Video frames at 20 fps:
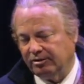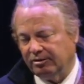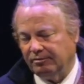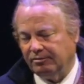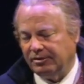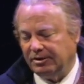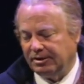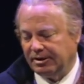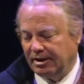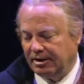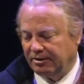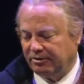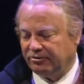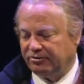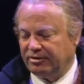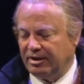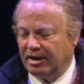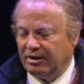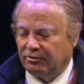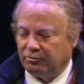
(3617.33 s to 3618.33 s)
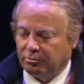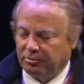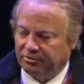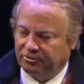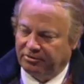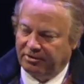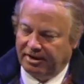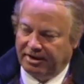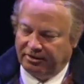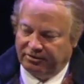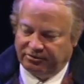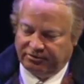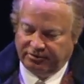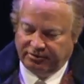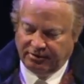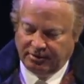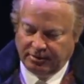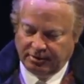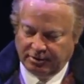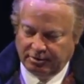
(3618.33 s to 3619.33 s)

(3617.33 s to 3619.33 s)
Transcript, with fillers: of the United States was this.